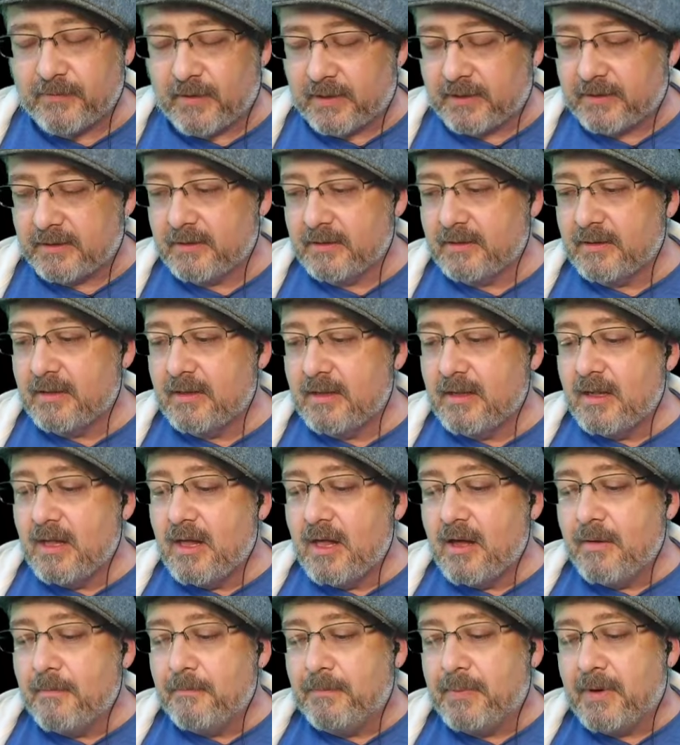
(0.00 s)
fine.
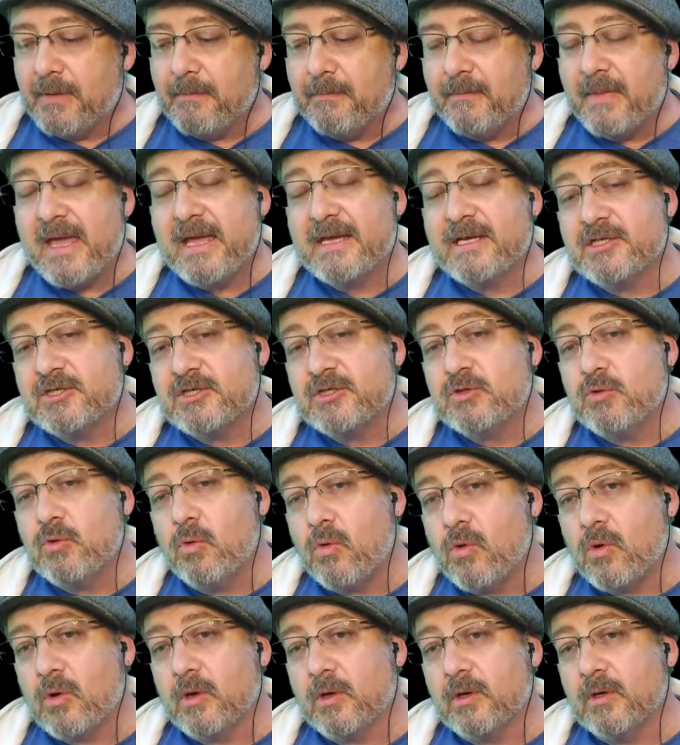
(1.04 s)
But make
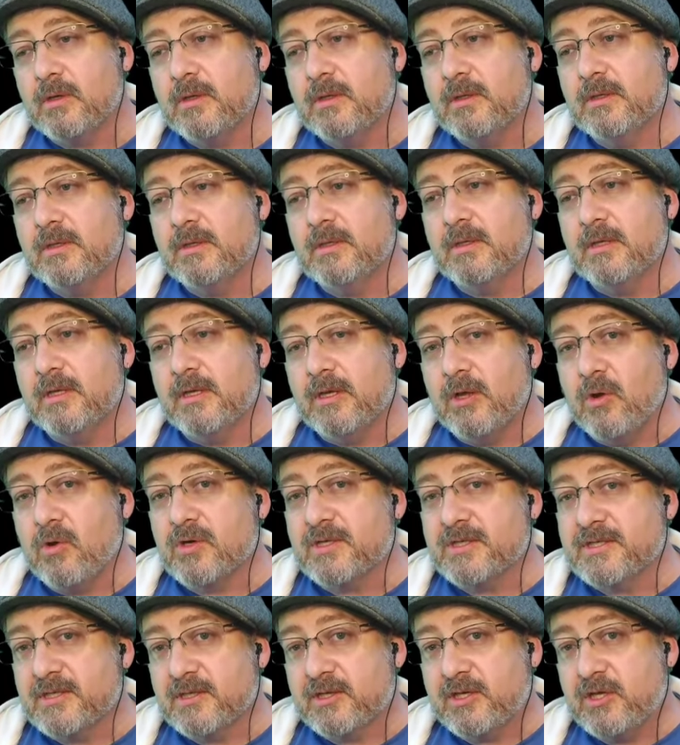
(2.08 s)
sure your
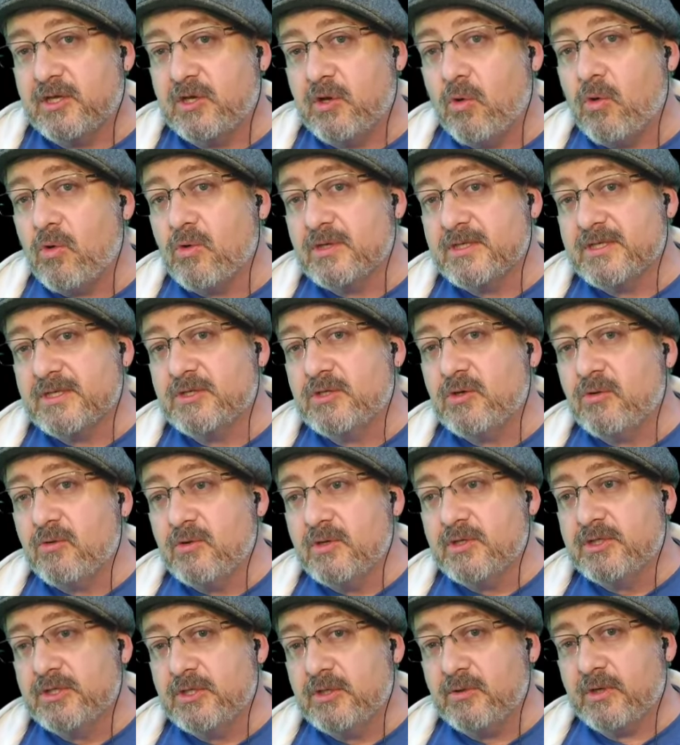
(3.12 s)
secure
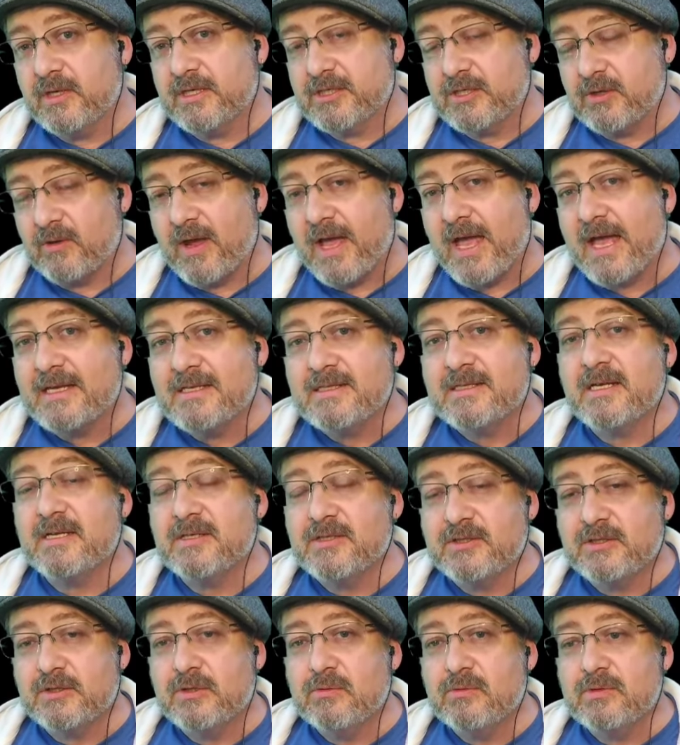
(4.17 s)
storage units, your
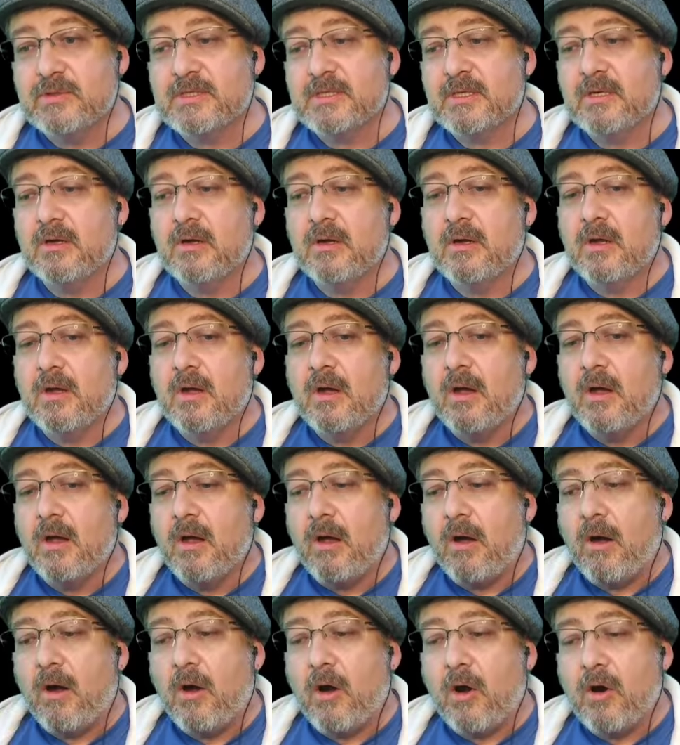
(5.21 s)
SSUs,
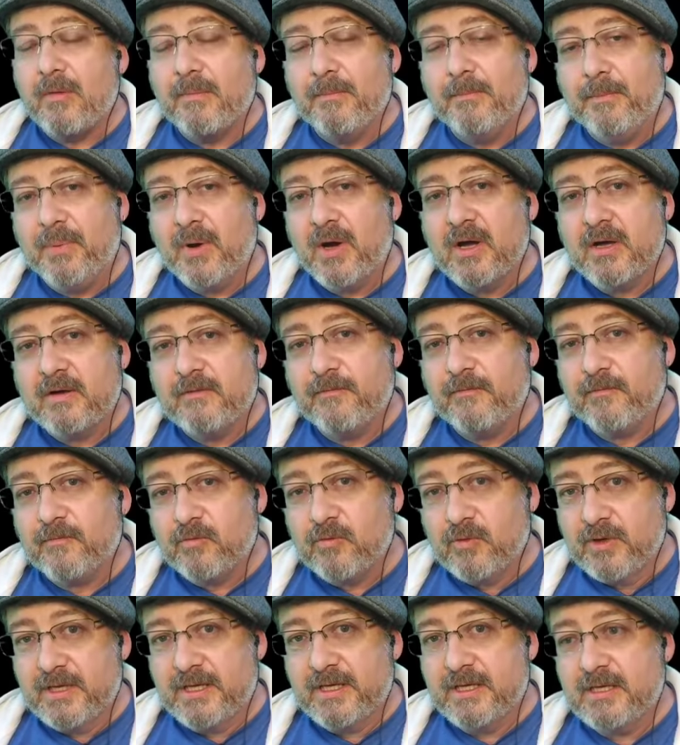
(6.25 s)
are
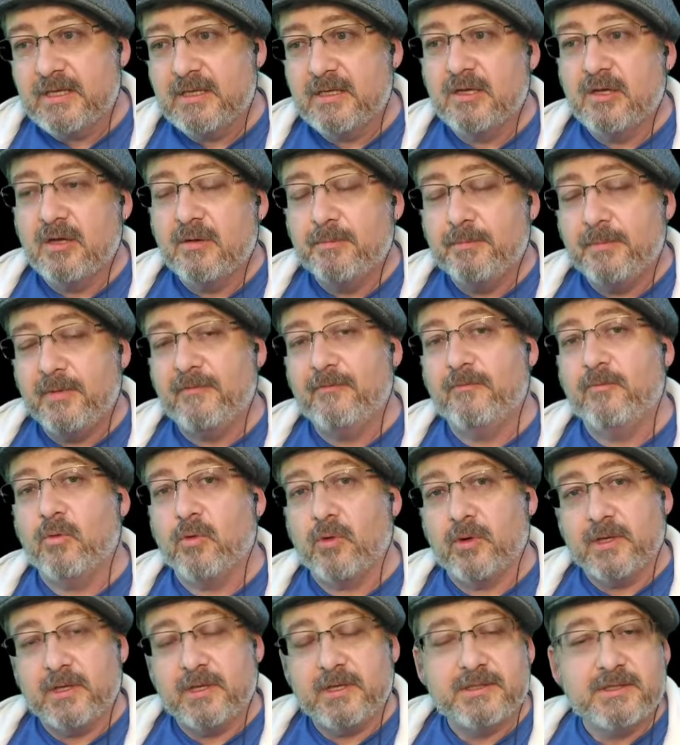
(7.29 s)
bug-free
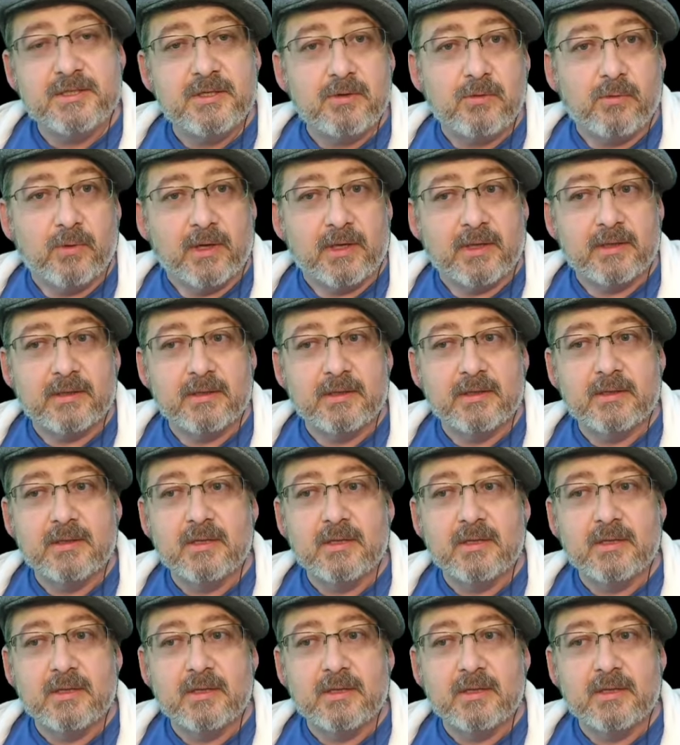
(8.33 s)
before you do it.